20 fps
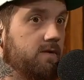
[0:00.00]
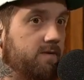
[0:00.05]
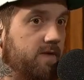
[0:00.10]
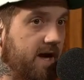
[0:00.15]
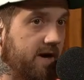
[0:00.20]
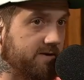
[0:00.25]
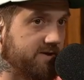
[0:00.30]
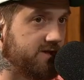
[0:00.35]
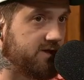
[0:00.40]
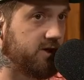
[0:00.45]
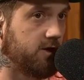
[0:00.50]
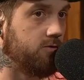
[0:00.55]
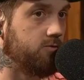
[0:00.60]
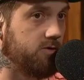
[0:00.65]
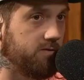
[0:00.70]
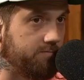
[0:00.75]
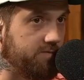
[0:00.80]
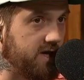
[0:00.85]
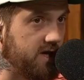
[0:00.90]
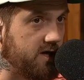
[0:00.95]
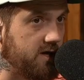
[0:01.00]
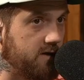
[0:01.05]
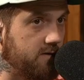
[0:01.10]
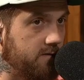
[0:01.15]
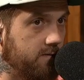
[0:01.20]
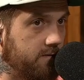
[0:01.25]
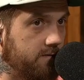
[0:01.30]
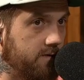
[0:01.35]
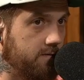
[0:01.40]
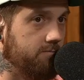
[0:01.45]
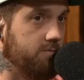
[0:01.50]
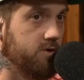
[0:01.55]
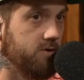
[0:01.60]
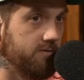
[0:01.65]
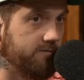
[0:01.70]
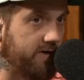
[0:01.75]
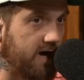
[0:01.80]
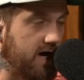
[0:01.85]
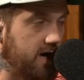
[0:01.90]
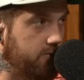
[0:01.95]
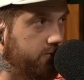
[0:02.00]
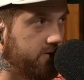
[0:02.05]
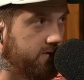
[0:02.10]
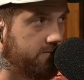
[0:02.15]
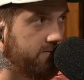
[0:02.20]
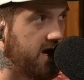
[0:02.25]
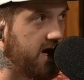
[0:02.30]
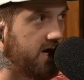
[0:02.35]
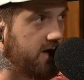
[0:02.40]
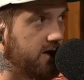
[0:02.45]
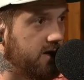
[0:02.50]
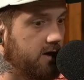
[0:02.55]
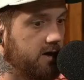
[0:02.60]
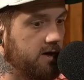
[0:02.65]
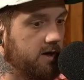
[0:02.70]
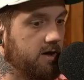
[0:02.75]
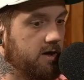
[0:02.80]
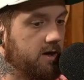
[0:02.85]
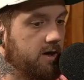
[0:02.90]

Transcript: That still would be the move I would make.